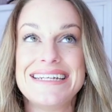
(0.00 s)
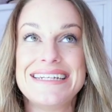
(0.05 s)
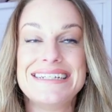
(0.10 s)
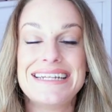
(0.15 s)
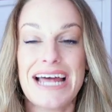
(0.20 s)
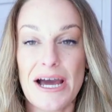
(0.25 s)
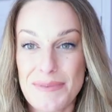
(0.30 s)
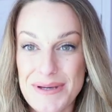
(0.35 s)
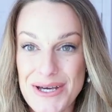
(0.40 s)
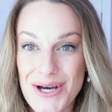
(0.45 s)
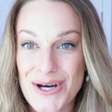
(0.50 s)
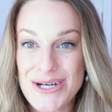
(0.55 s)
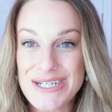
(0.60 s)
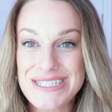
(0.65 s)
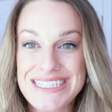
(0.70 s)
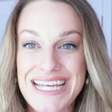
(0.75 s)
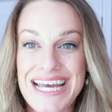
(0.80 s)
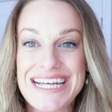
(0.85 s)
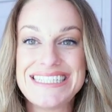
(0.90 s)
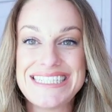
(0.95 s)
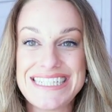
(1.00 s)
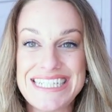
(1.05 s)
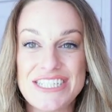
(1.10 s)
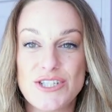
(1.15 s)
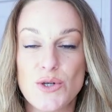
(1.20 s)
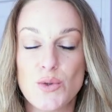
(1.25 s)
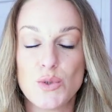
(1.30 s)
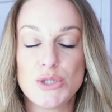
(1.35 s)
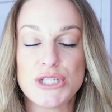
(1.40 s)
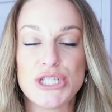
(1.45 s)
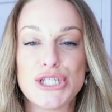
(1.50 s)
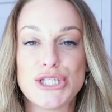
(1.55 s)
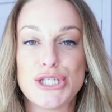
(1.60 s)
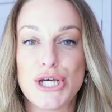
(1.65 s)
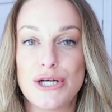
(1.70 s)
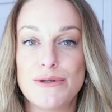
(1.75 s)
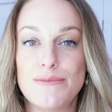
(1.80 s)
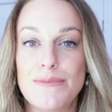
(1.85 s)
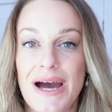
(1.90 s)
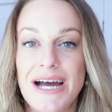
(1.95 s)
Now, because I did order
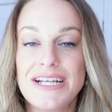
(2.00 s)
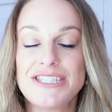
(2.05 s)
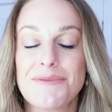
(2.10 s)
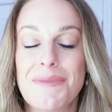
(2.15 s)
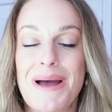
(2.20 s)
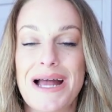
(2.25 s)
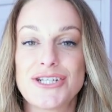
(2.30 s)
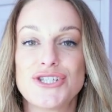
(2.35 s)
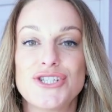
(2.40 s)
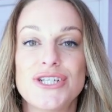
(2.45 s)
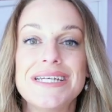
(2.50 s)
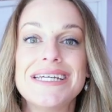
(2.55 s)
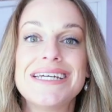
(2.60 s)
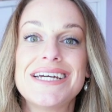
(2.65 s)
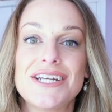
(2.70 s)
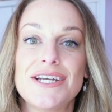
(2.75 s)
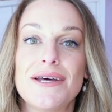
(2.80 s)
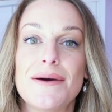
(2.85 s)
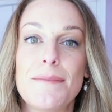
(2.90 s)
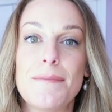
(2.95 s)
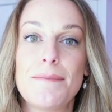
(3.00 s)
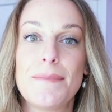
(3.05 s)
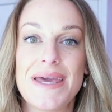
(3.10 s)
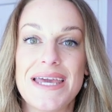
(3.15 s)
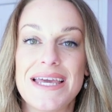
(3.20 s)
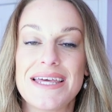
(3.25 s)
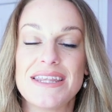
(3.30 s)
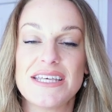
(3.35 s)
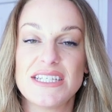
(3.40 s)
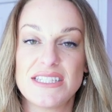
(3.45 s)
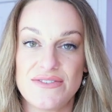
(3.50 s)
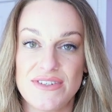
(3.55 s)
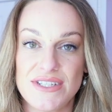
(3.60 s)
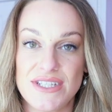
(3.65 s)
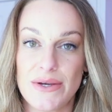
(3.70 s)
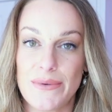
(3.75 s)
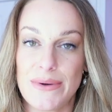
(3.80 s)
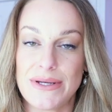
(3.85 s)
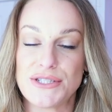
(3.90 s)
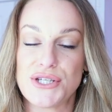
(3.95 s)
so much, I'm actually gonna make this
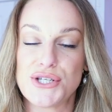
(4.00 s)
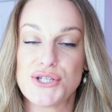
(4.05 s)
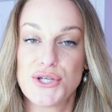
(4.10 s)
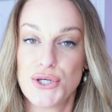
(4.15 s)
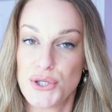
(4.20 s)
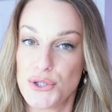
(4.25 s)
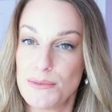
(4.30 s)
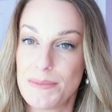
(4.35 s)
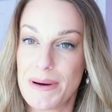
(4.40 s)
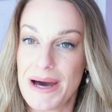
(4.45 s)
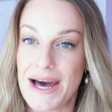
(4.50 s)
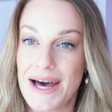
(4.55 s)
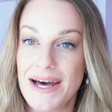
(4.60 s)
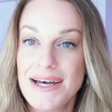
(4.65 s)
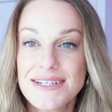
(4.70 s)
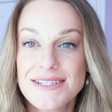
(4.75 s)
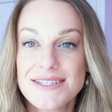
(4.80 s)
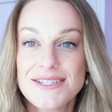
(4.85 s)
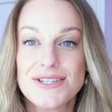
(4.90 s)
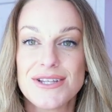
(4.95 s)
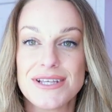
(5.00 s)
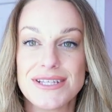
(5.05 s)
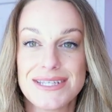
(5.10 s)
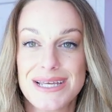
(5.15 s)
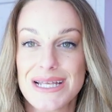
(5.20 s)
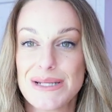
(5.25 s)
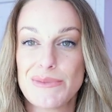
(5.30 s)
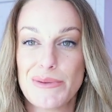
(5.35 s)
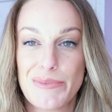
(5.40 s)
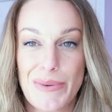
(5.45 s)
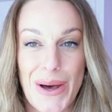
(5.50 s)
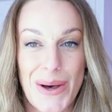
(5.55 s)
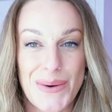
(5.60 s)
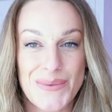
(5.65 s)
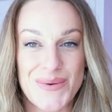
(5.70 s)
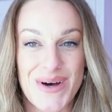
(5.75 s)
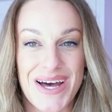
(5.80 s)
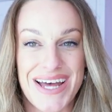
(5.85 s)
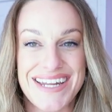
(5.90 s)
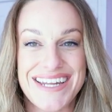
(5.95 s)
video into two parts. So this is gonna be part
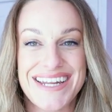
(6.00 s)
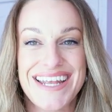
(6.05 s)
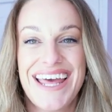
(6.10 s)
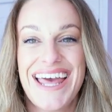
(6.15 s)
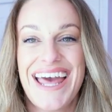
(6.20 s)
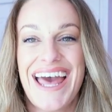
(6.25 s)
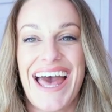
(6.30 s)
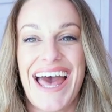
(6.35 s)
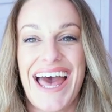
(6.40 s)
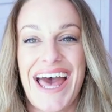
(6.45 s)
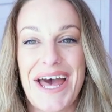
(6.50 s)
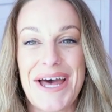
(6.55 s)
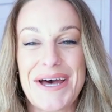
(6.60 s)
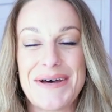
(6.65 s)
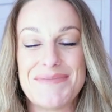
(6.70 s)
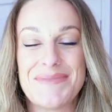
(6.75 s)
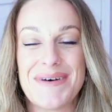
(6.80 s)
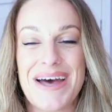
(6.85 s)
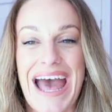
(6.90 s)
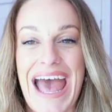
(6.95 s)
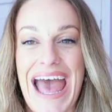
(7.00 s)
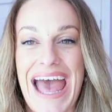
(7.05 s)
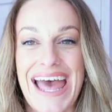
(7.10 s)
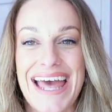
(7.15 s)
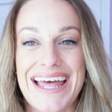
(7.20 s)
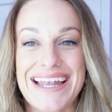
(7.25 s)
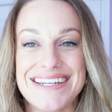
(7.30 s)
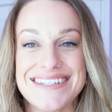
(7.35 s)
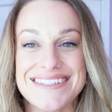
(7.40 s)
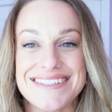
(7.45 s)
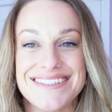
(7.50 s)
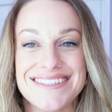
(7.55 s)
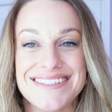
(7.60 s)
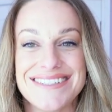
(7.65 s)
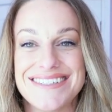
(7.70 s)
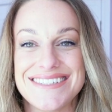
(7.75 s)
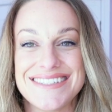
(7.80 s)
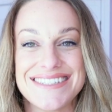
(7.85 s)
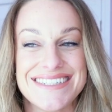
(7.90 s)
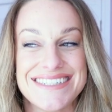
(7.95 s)
one,
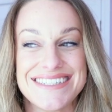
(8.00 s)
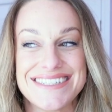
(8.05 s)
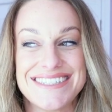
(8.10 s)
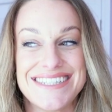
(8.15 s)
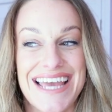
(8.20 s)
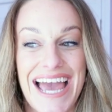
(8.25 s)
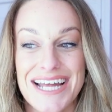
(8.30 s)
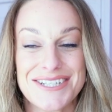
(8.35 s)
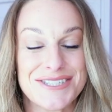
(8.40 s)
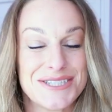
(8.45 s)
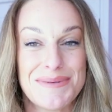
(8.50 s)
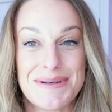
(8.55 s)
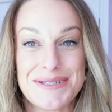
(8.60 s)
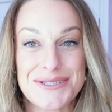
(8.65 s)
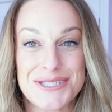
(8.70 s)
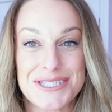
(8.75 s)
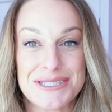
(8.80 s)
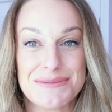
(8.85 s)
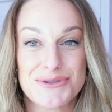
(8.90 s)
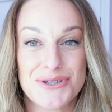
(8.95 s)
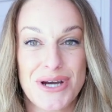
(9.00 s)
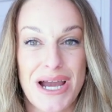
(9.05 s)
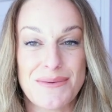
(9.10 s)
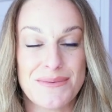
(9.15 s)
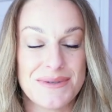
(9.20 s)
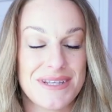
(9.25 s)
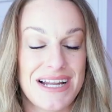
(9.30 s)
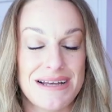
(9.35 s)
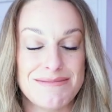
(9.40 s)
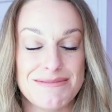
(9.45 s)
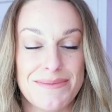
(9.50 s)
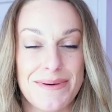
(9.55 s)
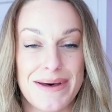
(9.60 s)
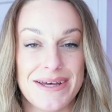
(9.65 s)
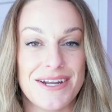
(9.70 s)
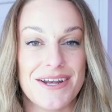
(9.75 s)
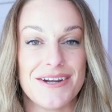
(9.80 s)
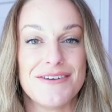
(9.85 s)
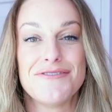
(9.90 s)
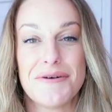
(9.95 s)
and yeah, just make sure you subscribe with the Lambo
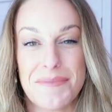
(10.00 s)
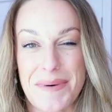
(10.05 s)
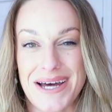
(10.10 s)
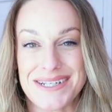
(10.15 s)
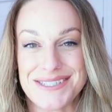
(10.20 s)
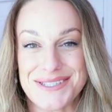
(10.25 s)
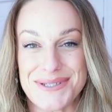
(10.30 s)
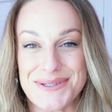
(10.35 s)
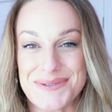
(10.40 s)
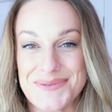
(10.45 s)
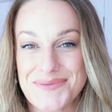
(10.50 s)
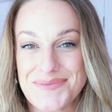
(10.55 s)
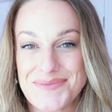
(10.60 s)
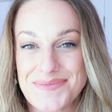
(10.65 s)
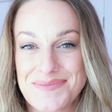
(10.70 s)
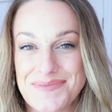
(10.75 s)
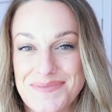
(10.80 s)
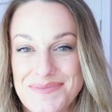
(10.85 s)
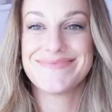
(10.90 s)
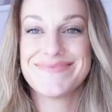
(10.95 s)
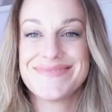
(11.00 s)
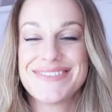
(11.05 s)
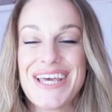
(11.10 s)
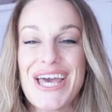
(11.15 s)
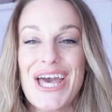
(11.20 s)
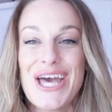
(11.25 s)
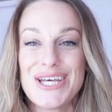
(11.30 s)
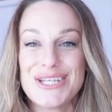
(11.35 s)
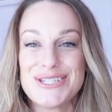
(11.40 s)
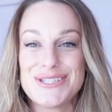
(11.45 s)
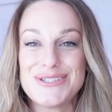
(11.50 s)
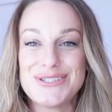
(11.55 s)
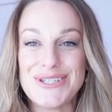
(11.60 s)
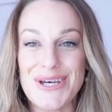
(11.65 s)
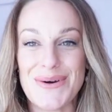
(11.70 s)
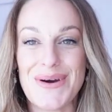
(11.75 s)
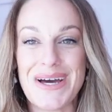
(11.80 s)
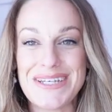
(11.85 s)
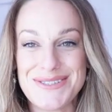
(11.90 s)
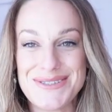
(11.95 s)
button on for part two.
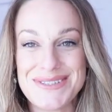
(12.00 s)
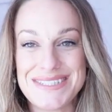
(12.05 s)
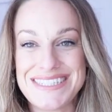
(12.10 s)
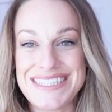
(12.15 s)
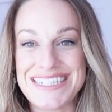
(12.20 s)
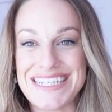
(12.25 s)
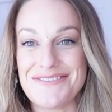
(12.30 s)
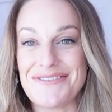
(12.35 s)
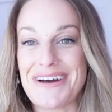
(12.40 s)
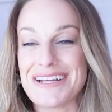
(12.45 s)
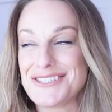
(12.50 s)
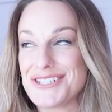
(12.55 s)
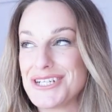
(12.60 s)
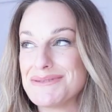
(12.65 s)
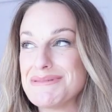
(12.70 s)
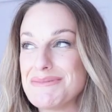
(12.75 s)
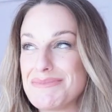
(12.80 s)
So as you can see, I've actually got